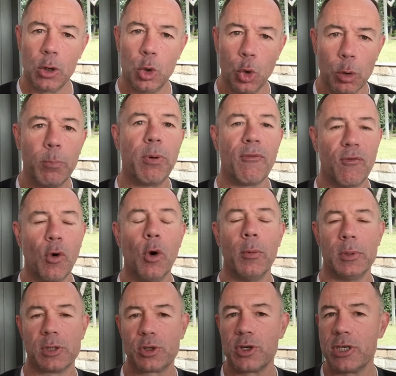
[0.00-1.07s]
good
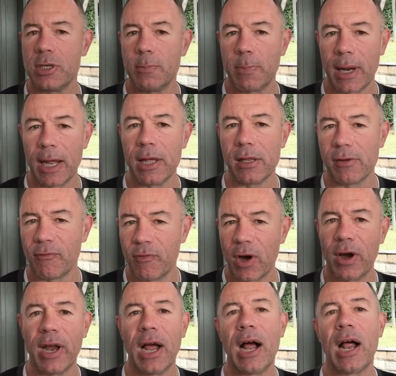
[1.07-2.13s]
performance because he plays a
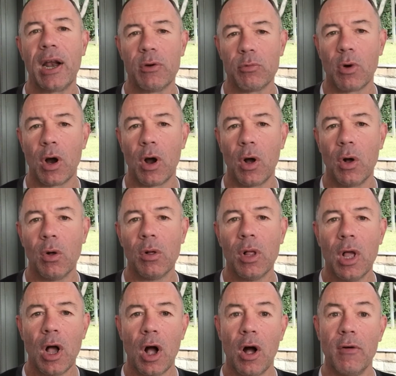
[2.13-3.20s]
very hard role
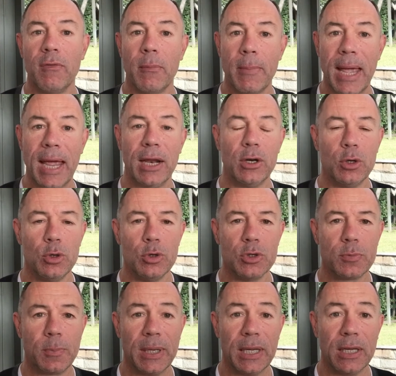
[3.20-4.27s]
of a man
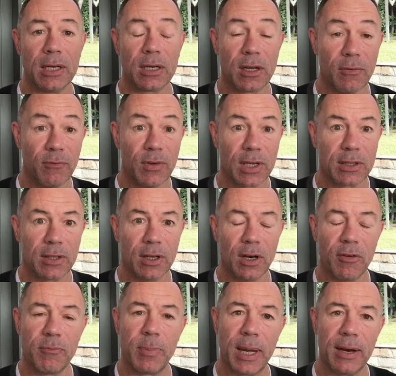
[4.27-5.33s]
who's been convicted
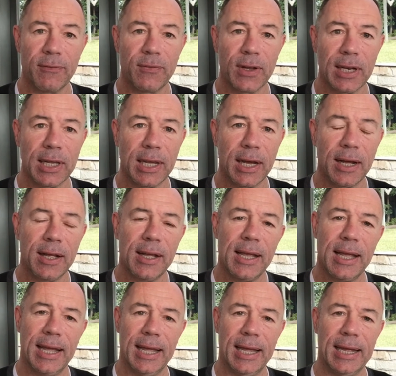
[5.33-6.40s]
of pedophilia,
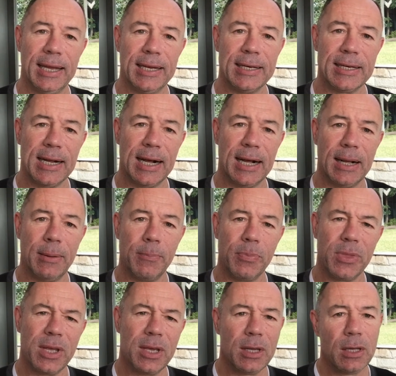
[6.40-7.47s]
and
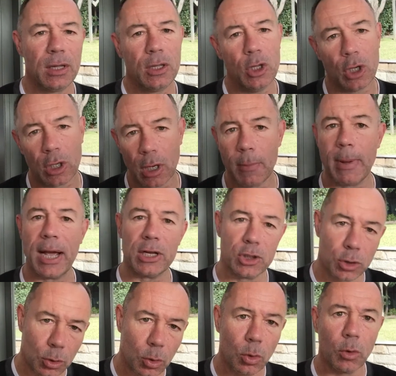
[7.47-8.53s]
you can
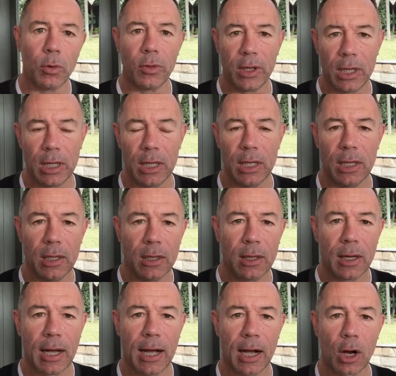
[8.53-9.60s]
imagine all the
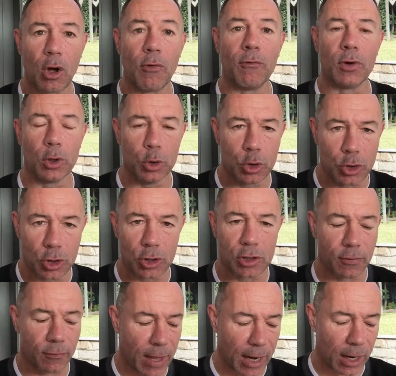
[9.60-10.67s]

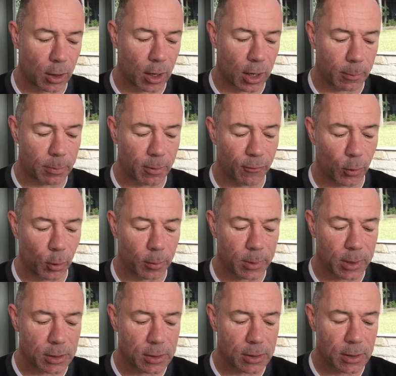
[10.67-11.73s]
convolutions of that kind of
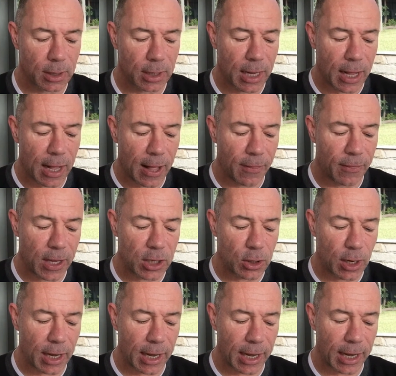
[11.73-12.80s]
performance. Then
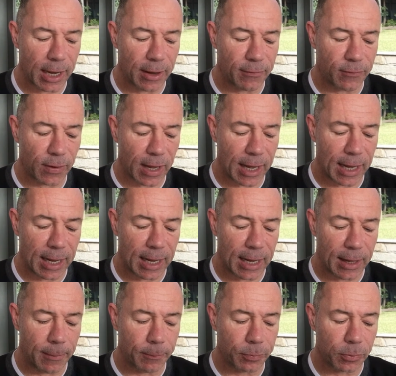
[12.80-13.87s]
you have
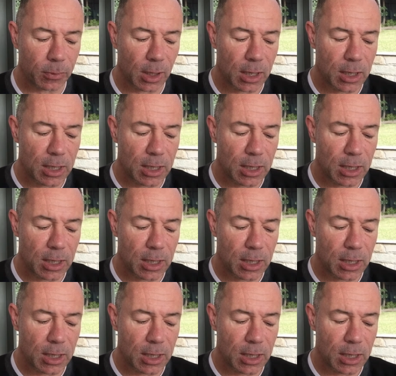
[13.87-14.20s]
Tazla